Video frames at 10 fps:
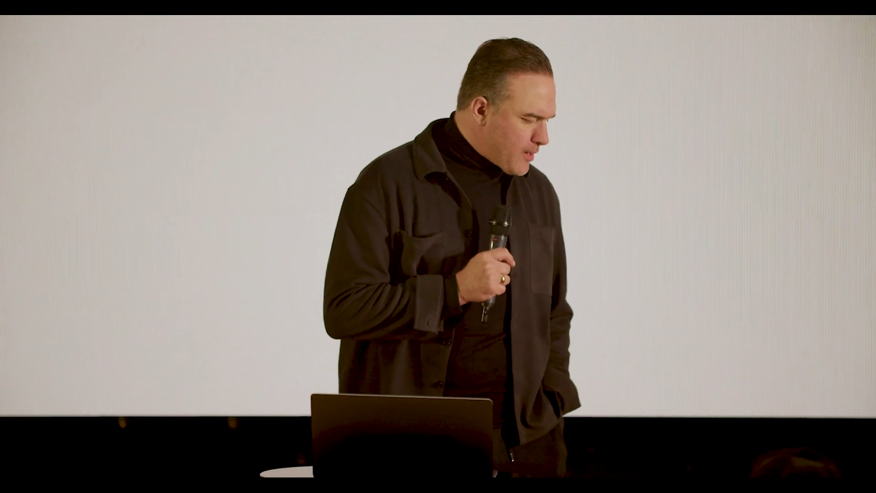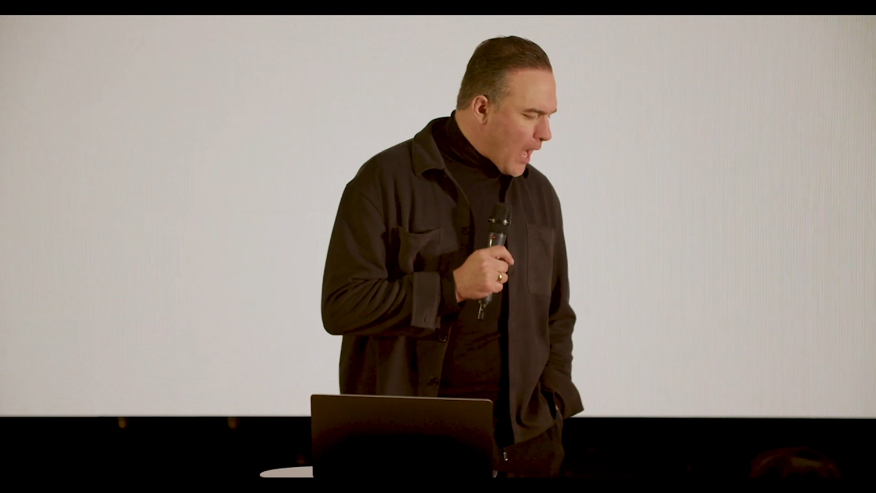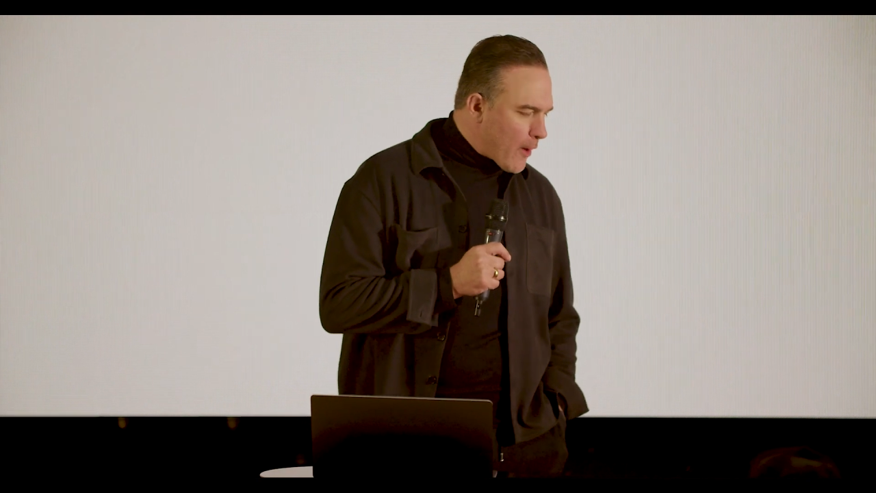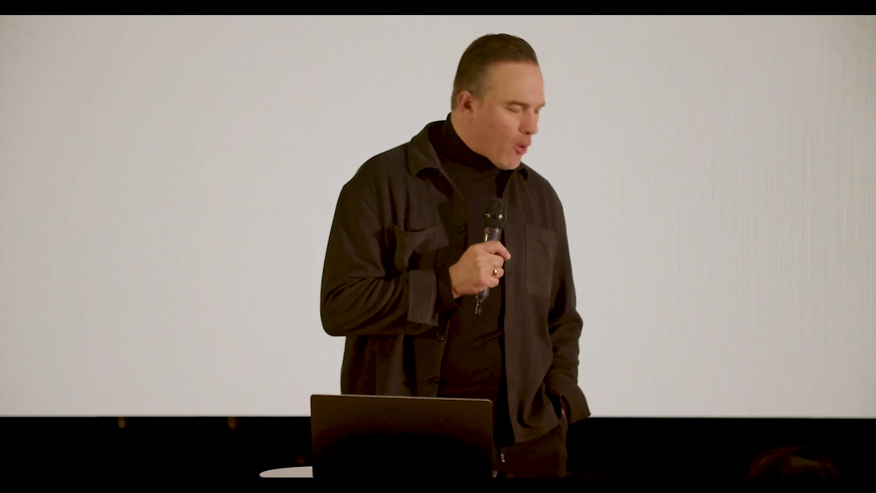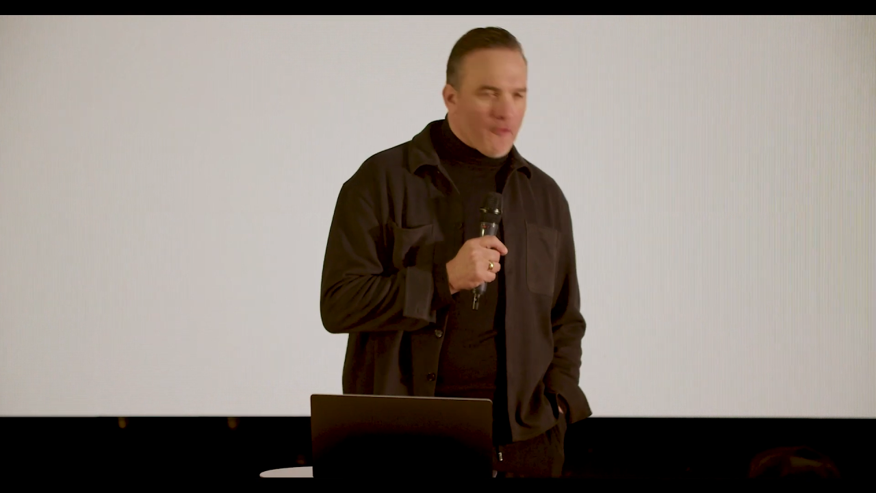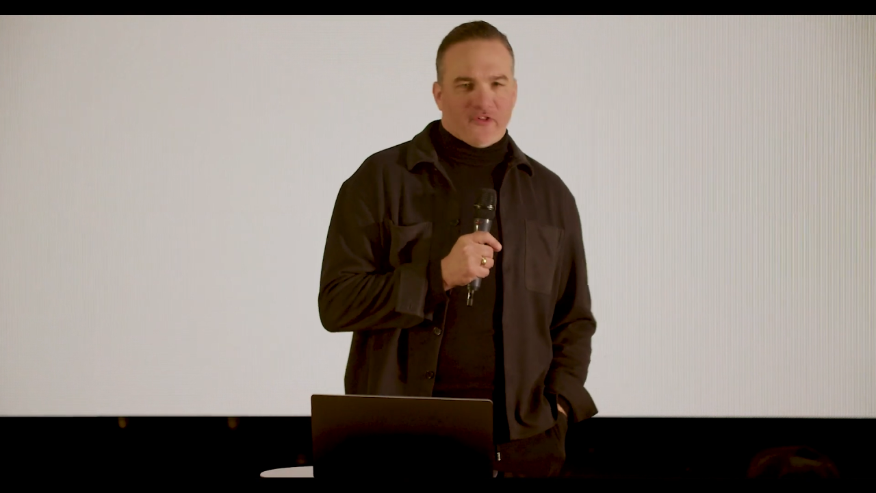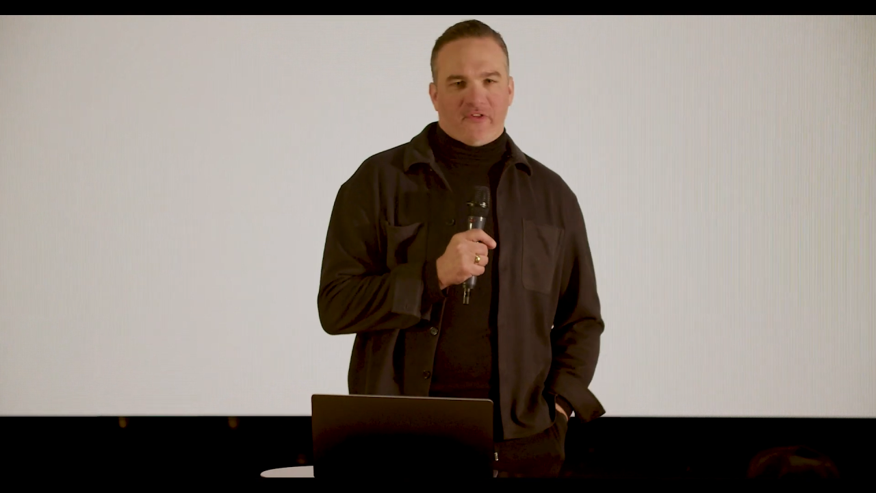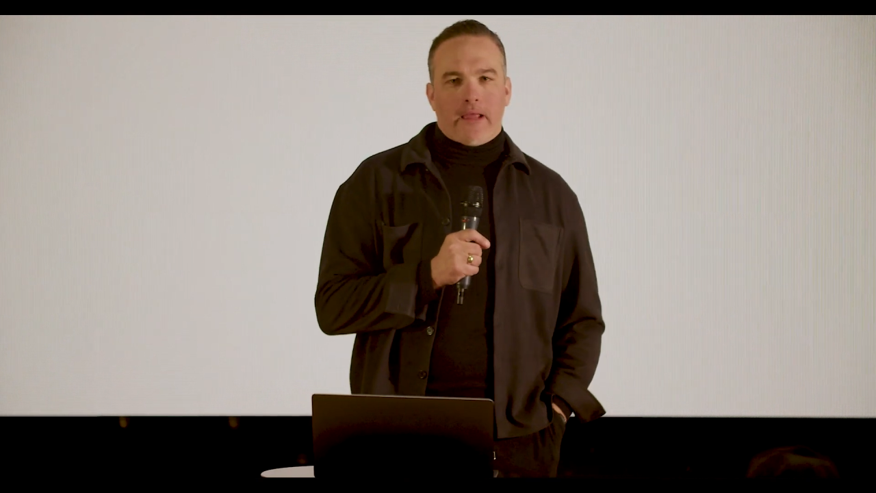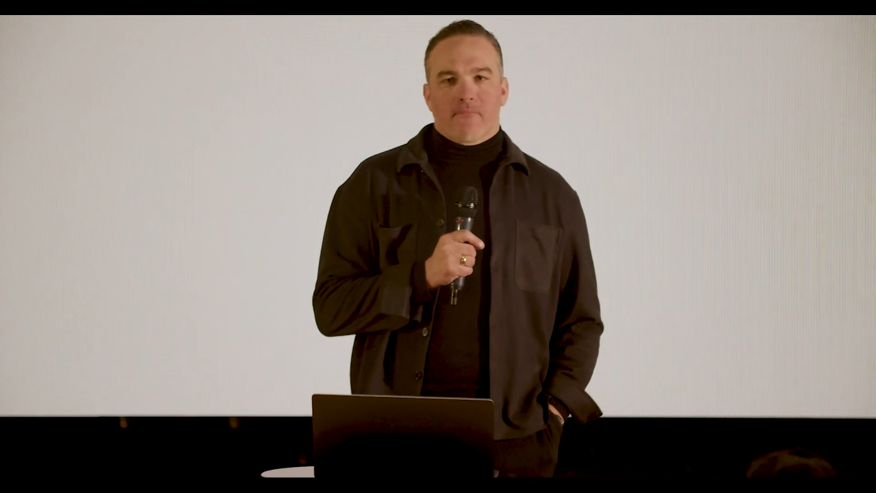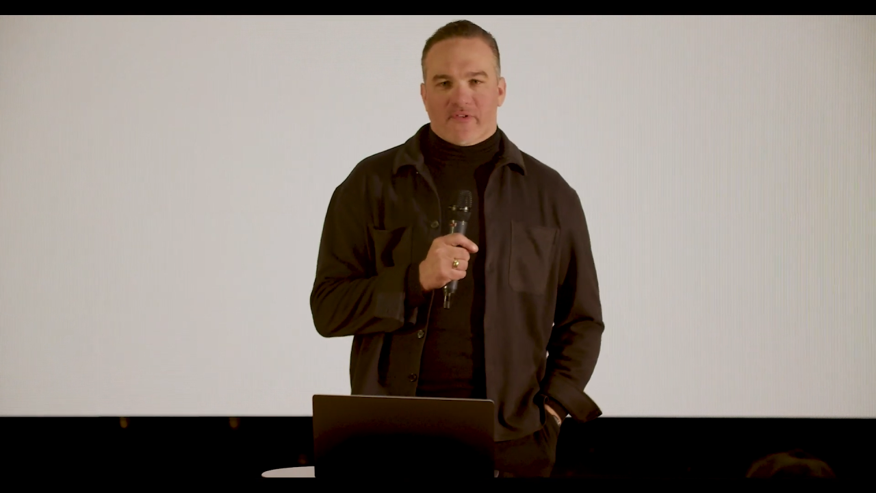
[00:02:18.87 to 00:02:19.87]
Not All the
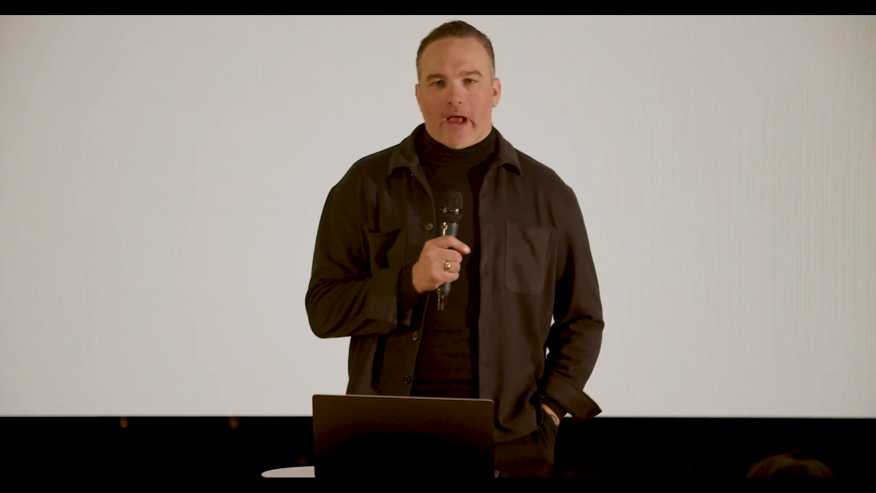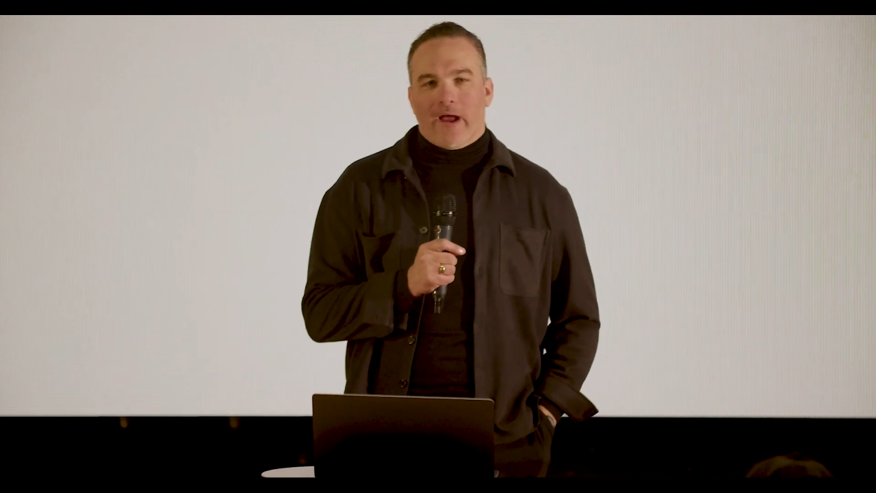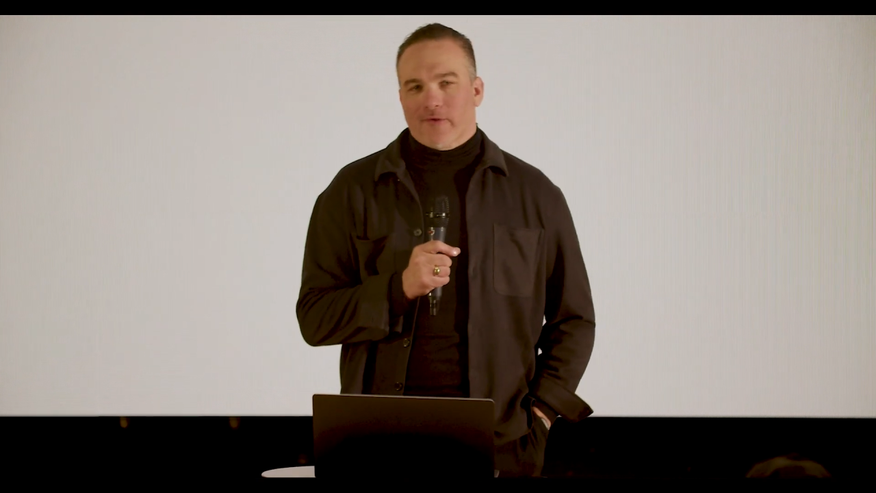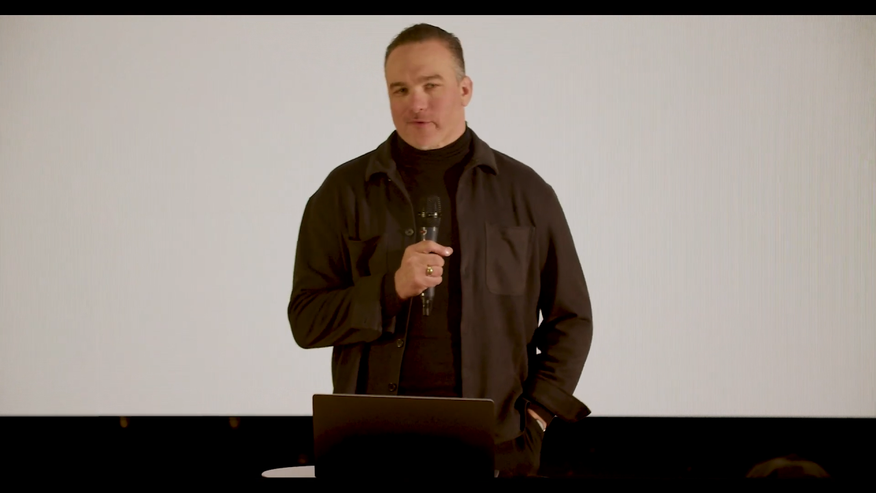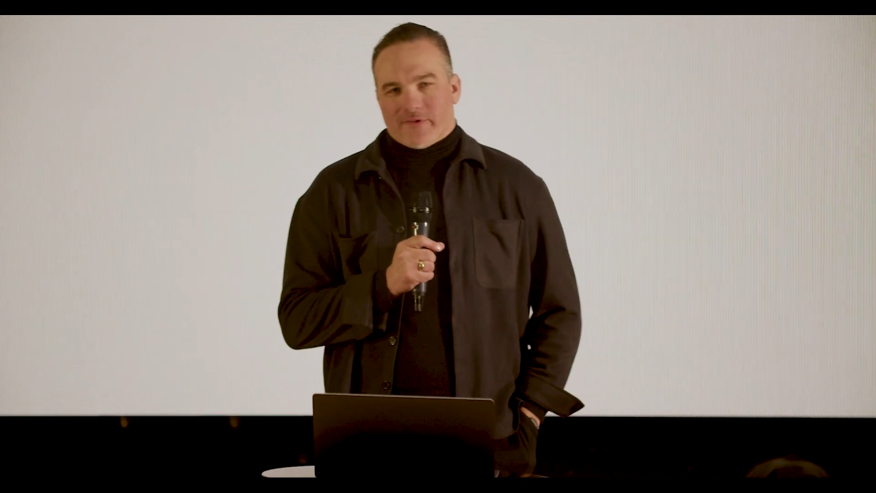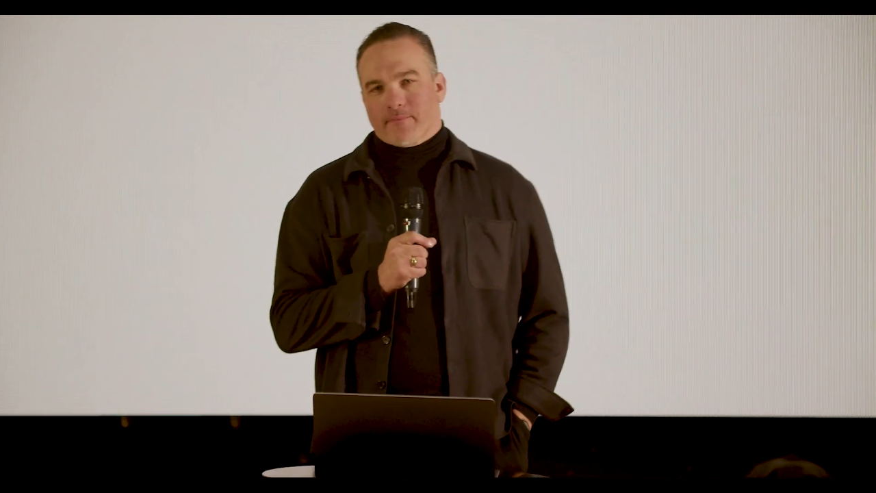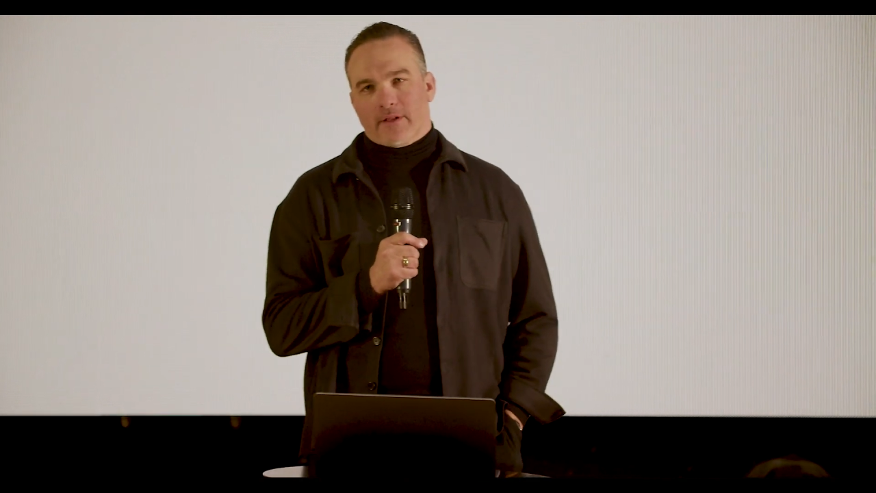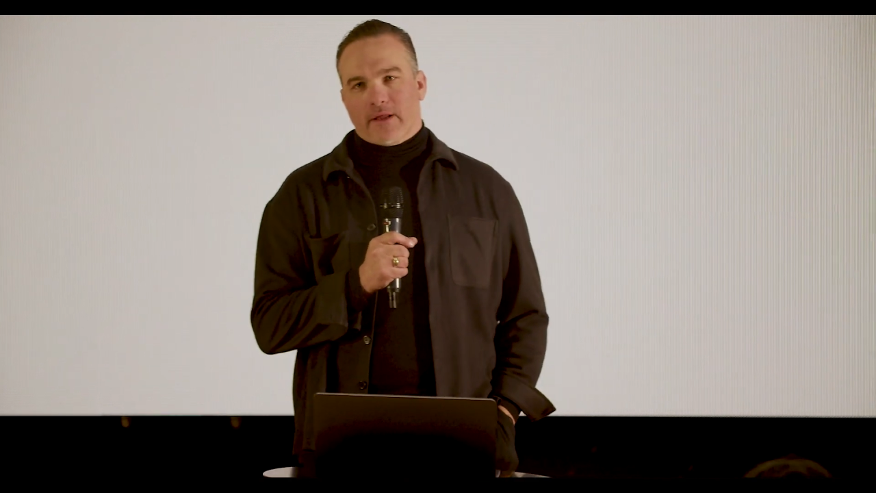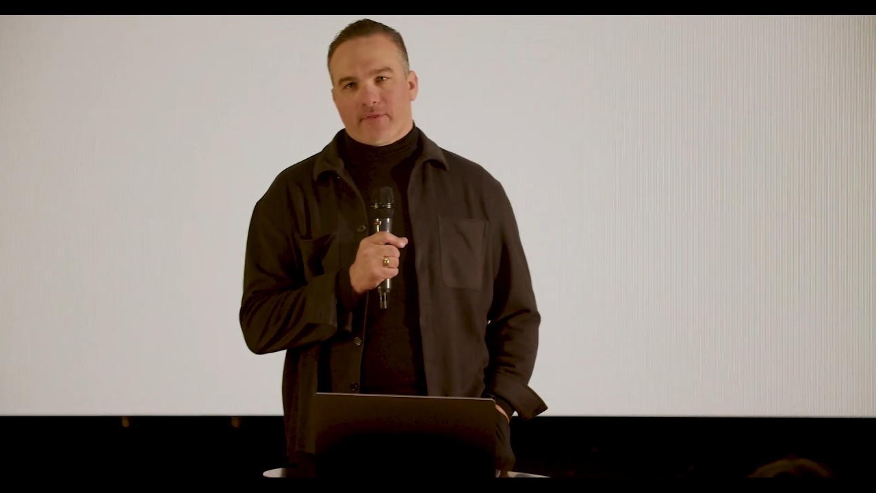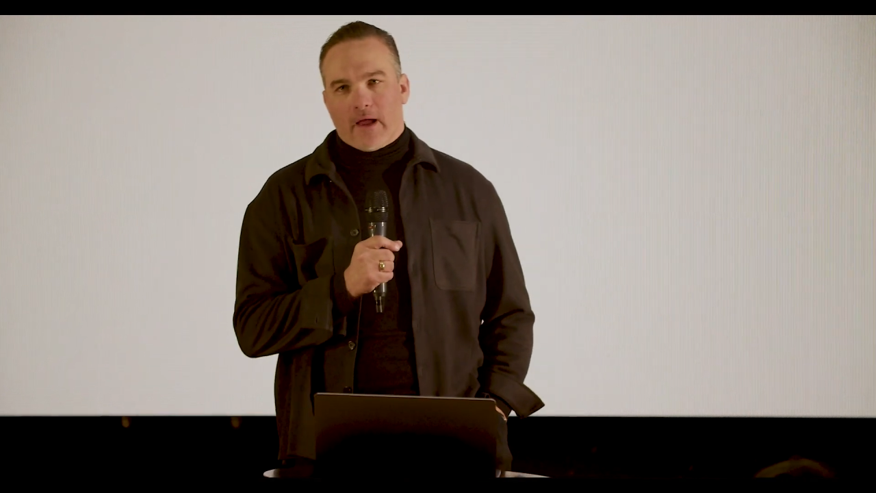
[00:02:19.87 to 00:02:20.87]
Same Size or
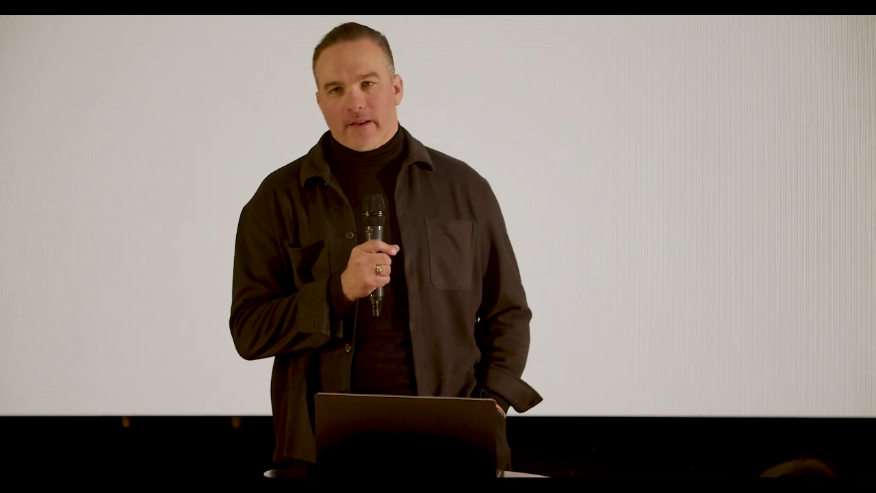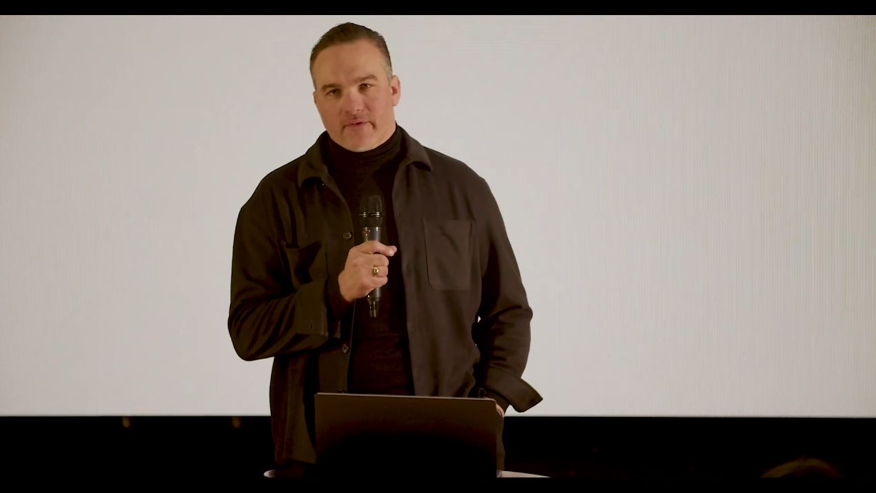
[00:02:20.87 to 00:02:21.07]
something like that.